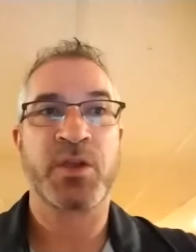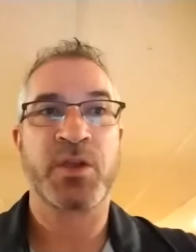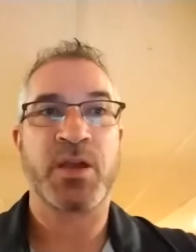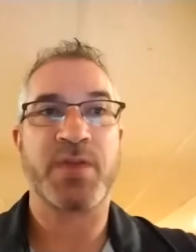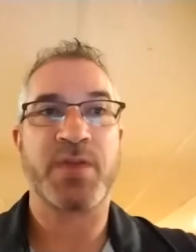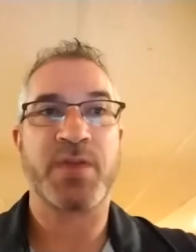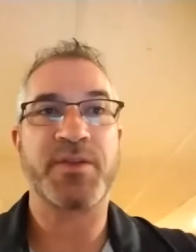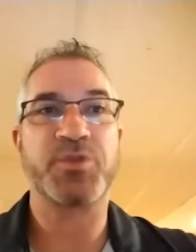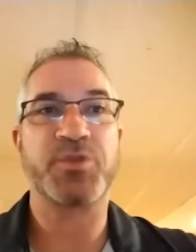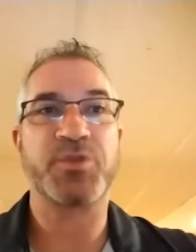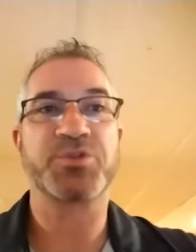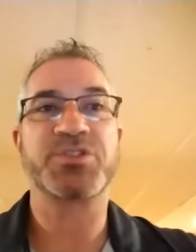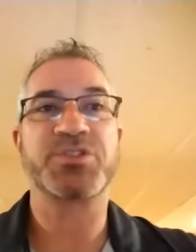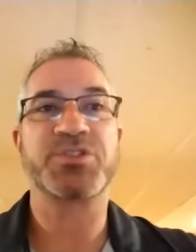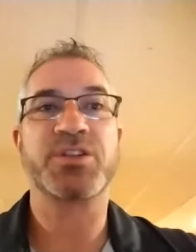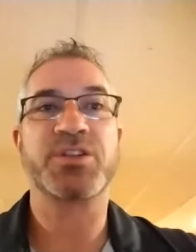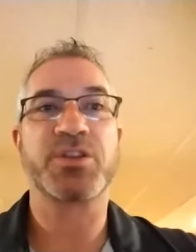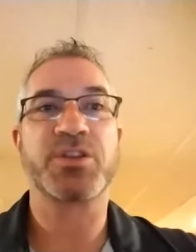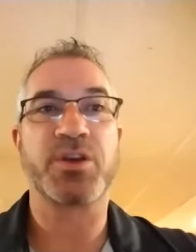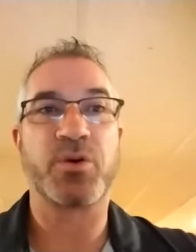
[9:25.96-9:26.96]
And then you just
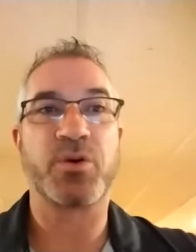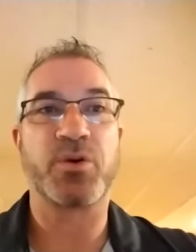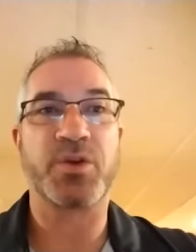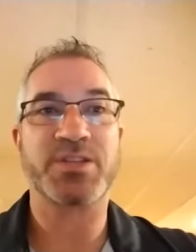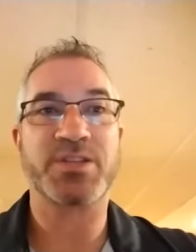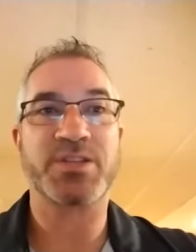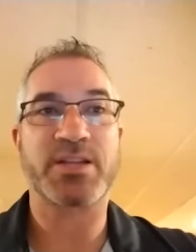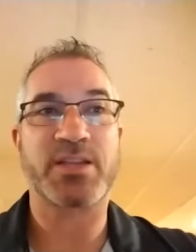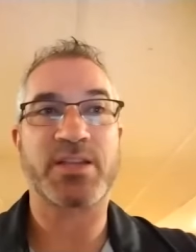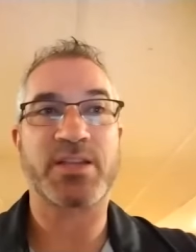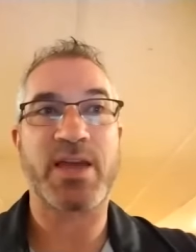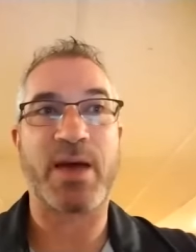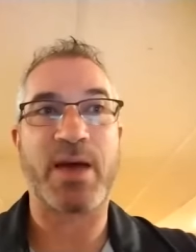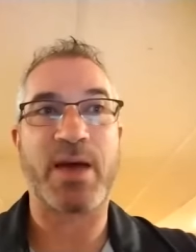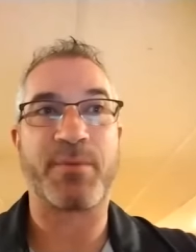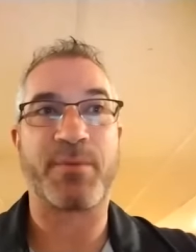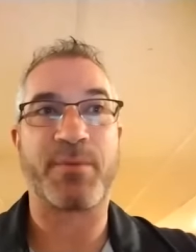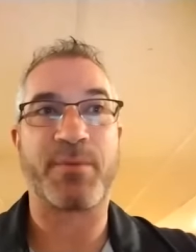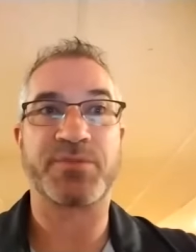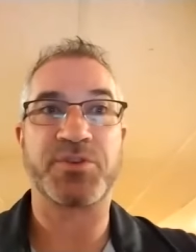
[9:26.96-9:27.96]
need to know exactly how
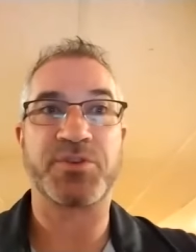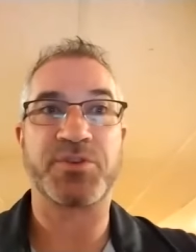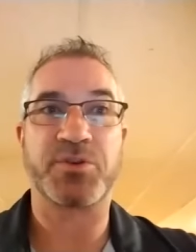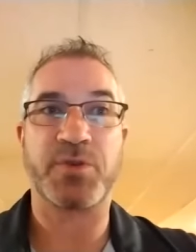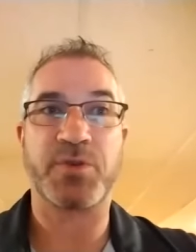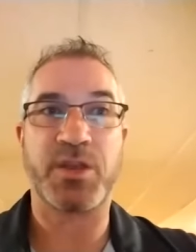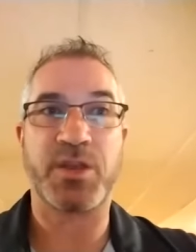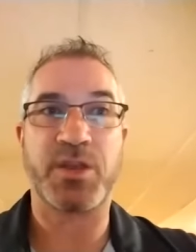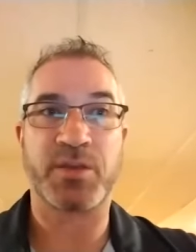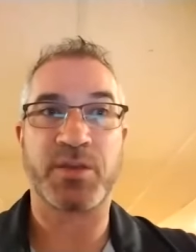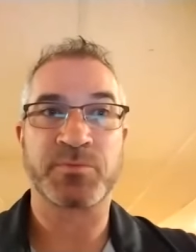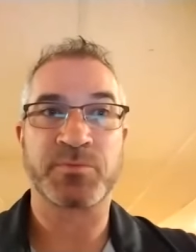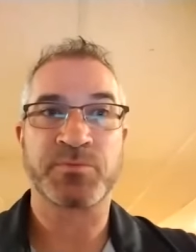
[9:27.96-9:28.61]
much of it you're eating.